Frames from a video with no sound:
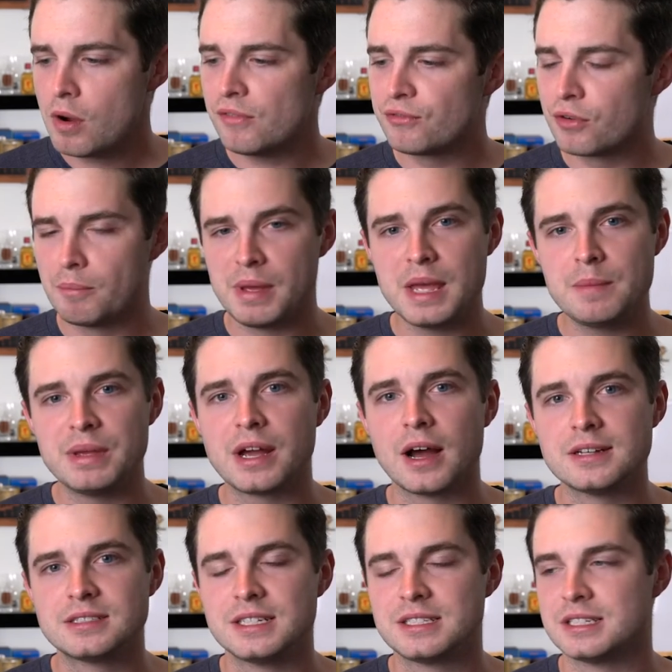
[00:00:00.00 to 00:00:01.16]
For me,
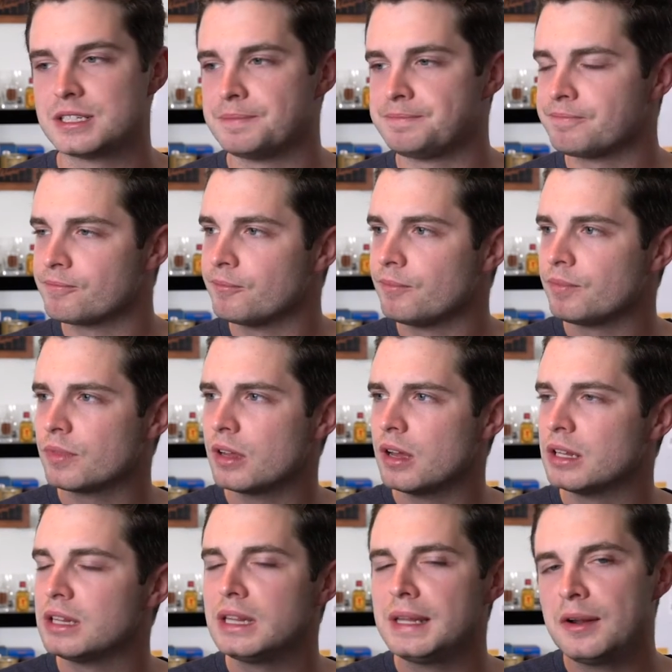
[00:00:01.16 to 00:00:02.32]
because this is a
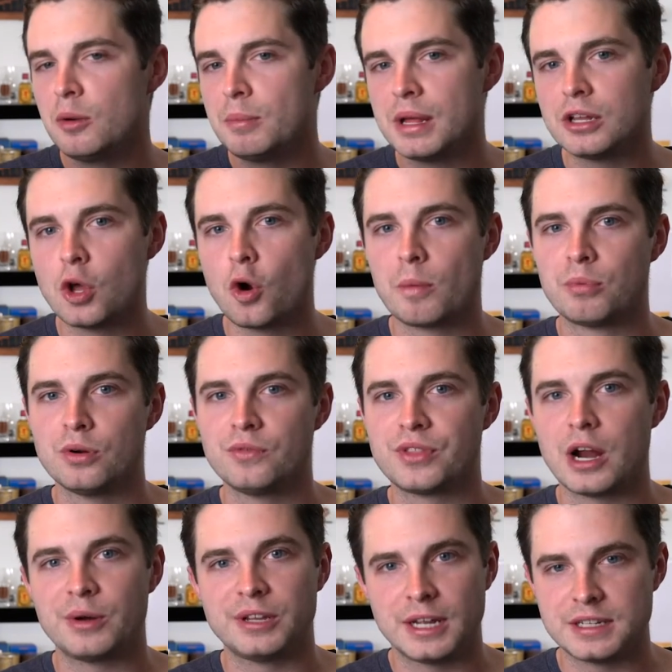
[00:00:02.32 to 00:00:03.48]
little bit lower proof
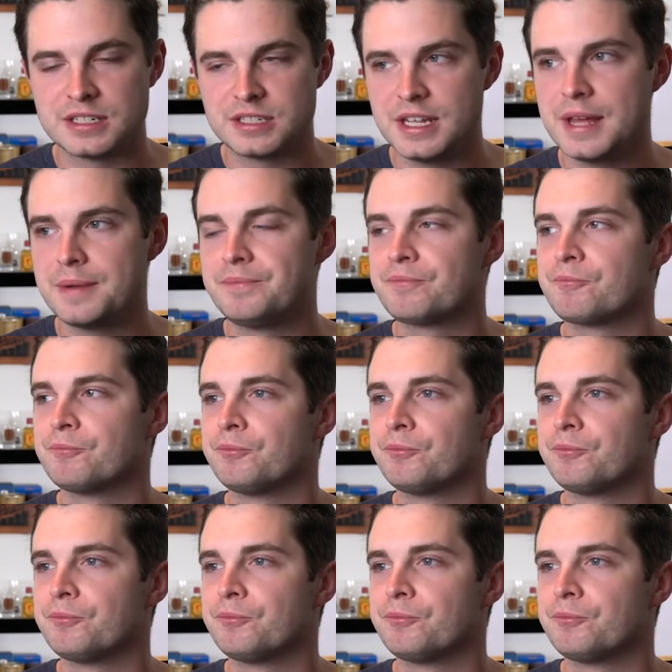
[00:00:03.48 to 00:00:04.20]
than I would like to see it,